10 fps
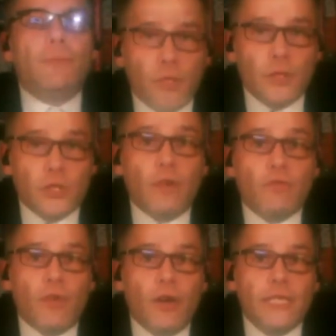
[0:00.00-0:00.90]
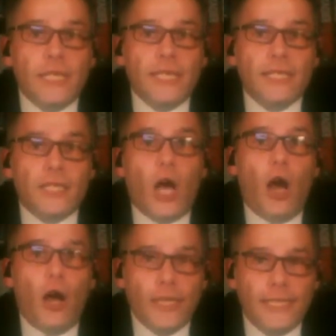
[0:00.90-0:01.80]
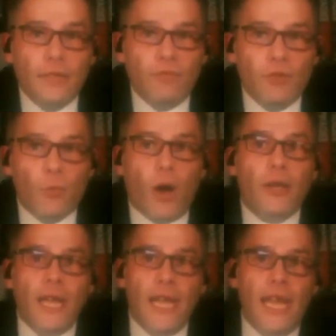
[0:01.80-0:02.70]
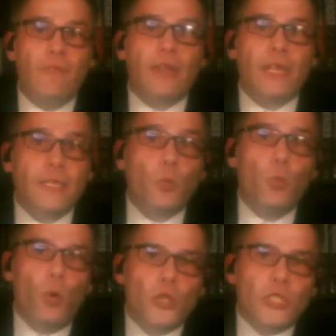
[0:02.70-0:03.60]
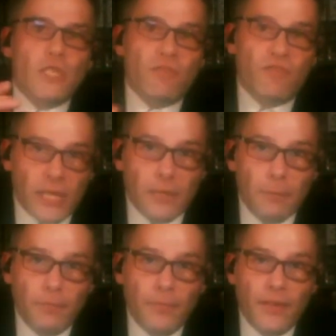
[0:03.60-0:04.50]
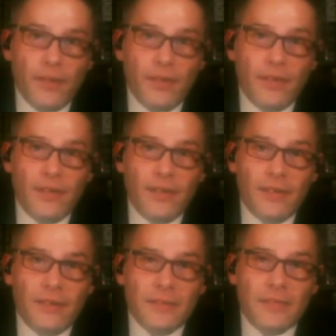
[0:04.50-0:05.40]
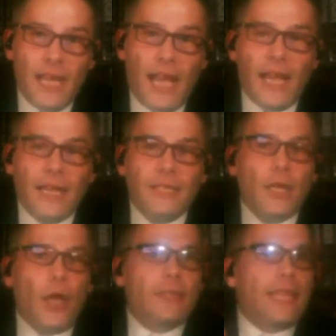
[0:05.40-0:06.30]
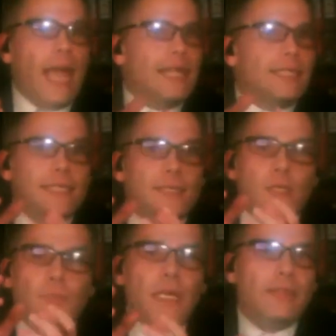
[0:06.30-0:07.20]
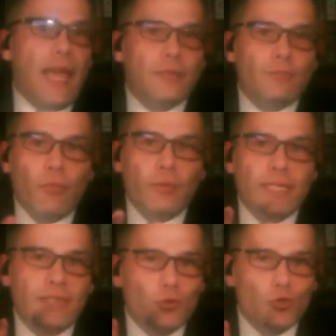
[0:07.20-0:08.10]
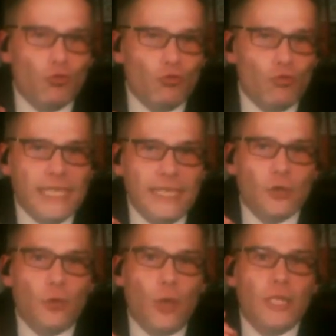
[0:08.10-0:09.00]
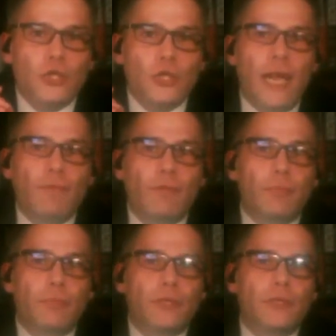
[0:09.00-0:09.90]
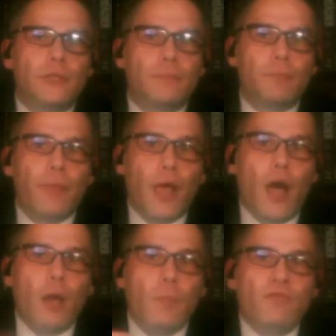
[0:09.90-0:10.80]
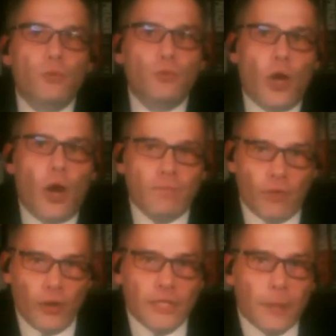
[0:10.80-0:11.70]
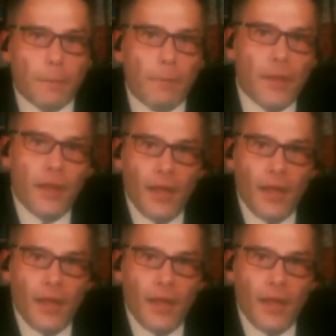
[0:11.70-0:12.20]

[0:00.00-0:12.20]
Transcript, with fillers: if you're stuck for ideas, I can give you one. Here it is. What do you think? Both. And like that's to me, that is probably the trickiest question ever because I'm a full time writer.